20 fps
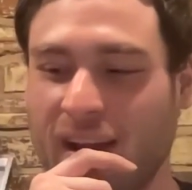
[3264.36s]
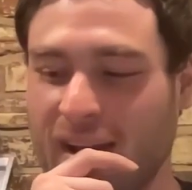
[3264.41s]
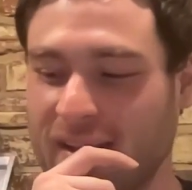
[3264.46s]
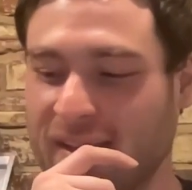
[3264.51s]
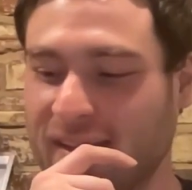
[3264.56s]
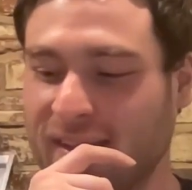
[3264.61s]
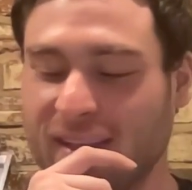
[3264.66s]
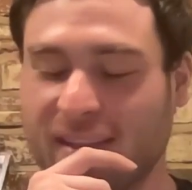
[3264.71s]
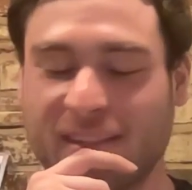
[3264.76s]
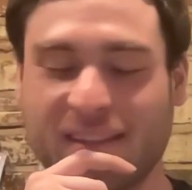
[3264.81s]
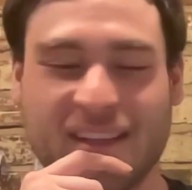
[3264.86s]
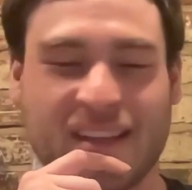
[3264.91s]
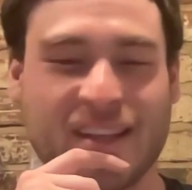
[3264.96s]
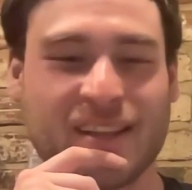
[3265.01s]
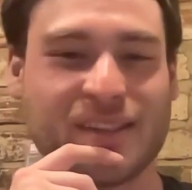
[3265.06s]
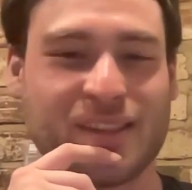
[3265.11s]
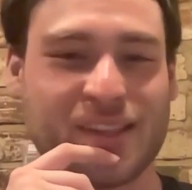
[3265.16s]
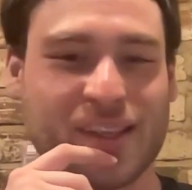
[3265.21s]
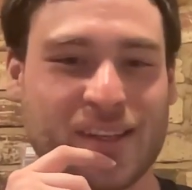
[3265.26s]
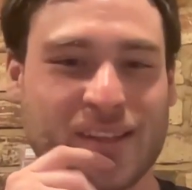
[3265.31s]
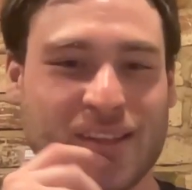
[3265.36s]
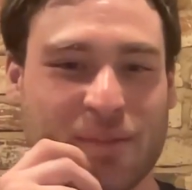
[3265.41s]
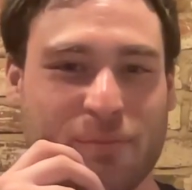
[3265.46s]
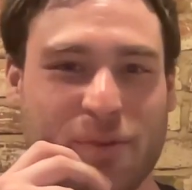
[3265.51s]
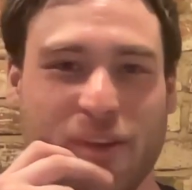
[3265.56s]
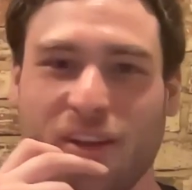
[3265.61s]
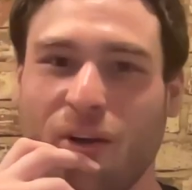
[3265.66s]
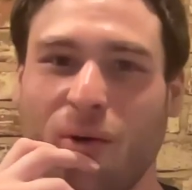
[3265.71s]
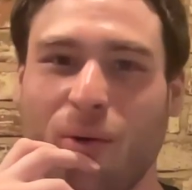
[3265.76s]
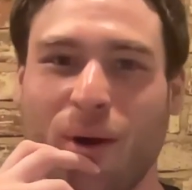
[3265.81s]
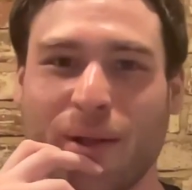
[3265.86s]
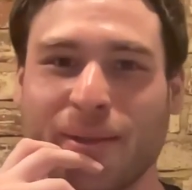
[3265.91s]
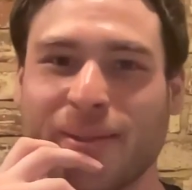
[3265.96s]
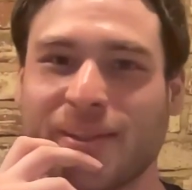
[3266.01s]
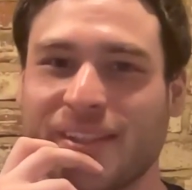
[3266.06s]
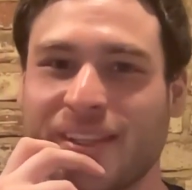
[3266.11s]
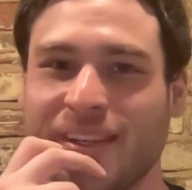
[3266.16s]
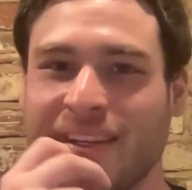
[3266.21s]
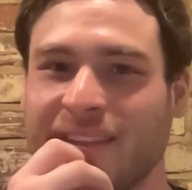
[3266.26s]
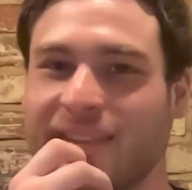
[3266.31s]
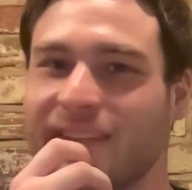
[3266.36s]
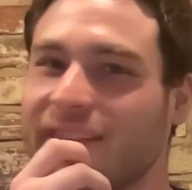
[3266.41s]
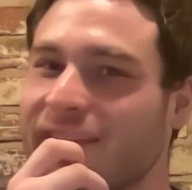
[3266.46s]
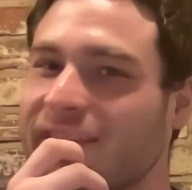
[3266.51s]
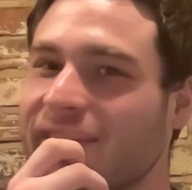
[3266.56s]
16 seed to beat a 1 seed.